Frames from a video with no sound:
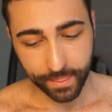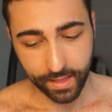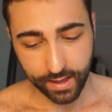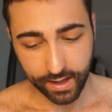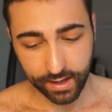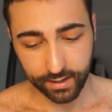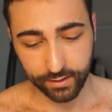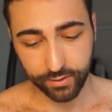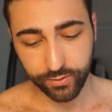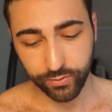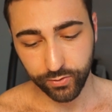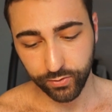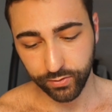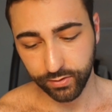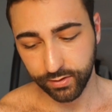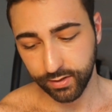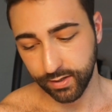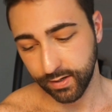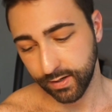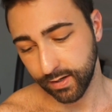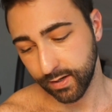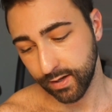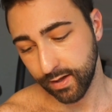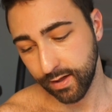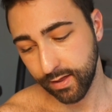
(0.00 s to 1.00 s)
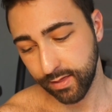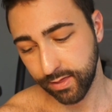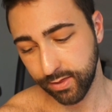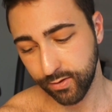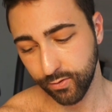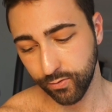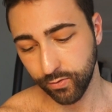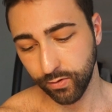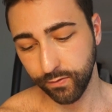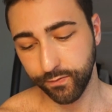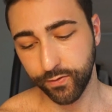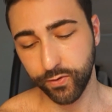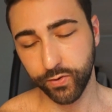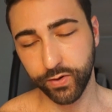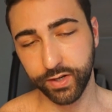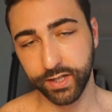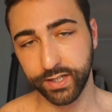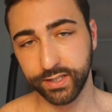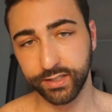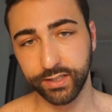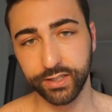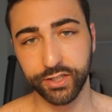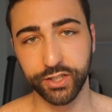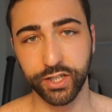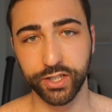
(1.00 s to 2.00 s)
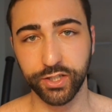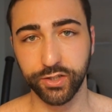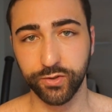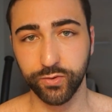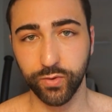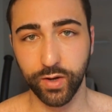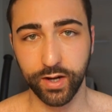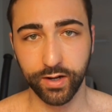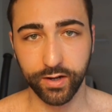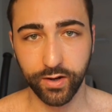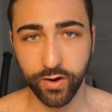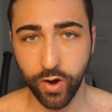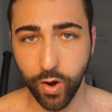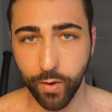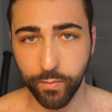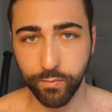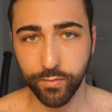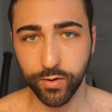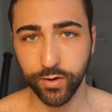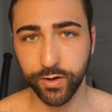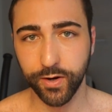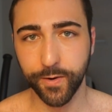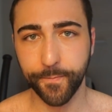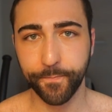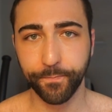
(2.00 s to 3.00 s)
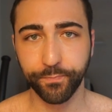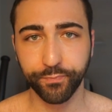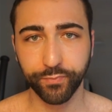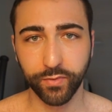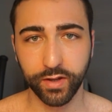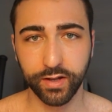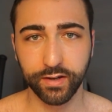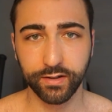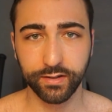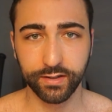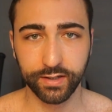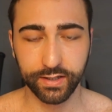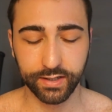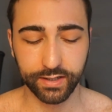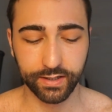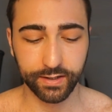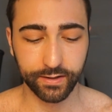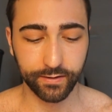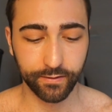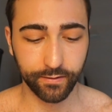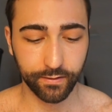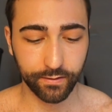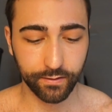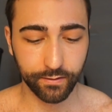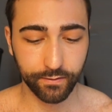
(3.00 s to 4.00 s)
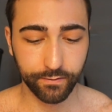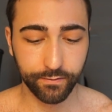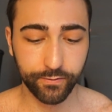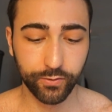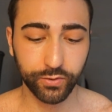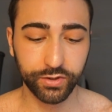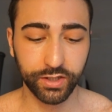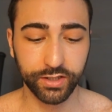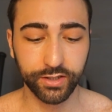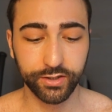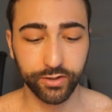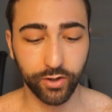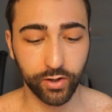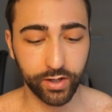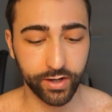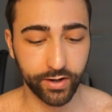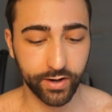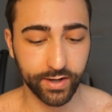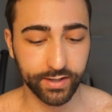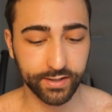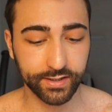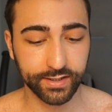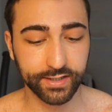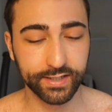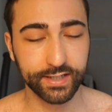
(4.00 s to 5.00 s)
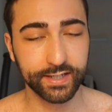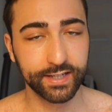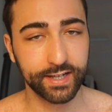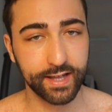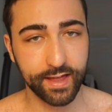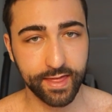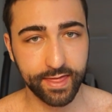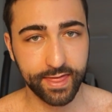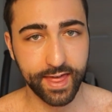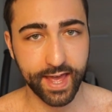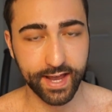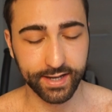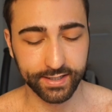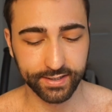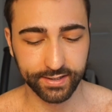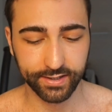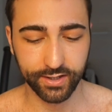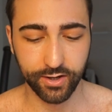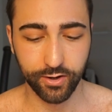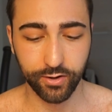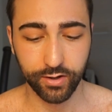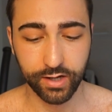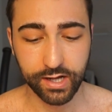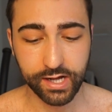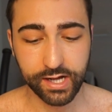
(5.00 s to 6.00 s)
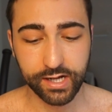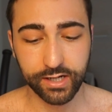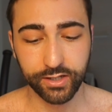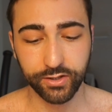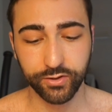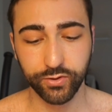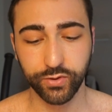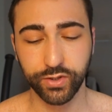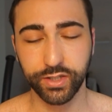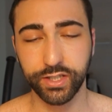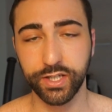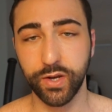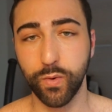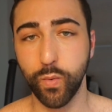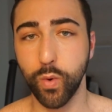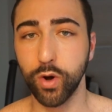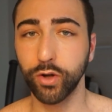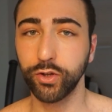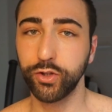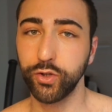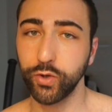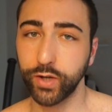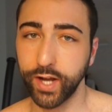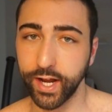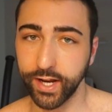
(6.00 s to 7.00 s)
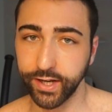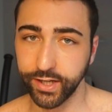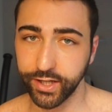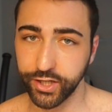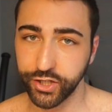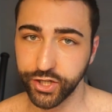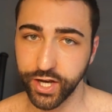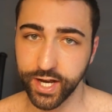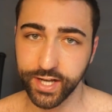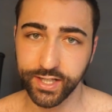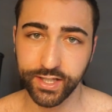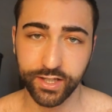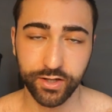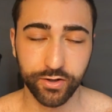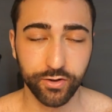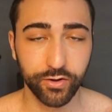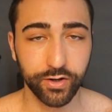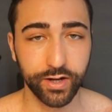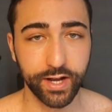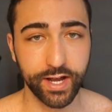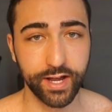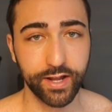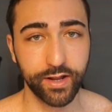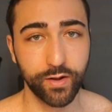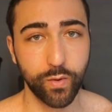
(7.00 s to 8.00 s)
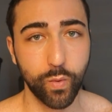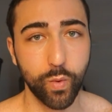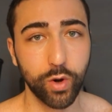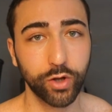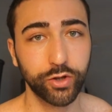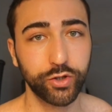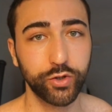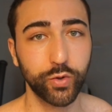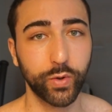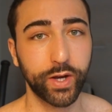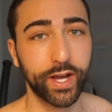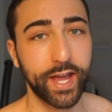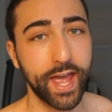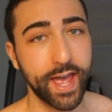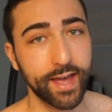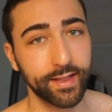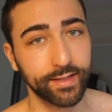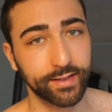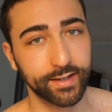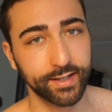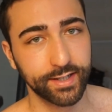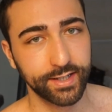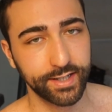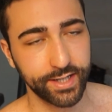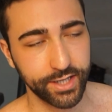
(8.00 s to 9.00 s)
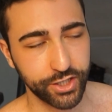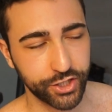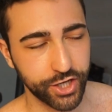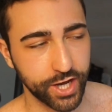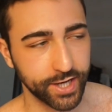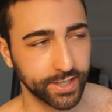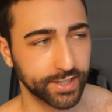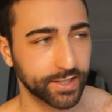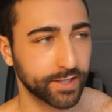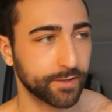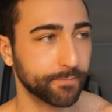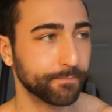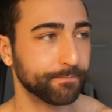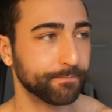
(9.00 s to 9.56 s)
A good tool for this is just do a common food intolerance test now, to see what you can digest and what you can't digest.